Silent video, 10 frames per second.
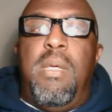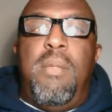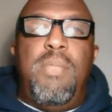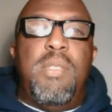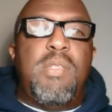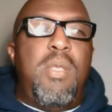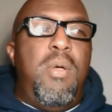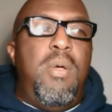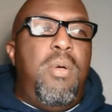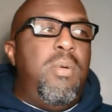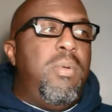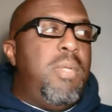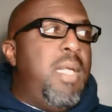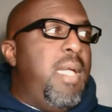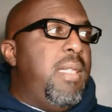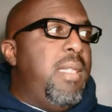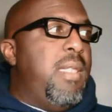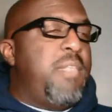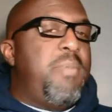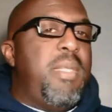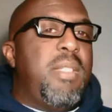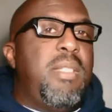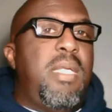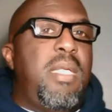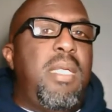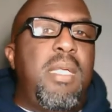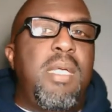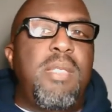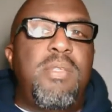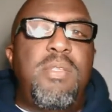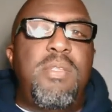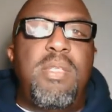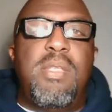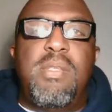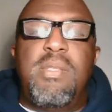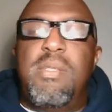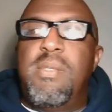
This whole gay lesbian thing has just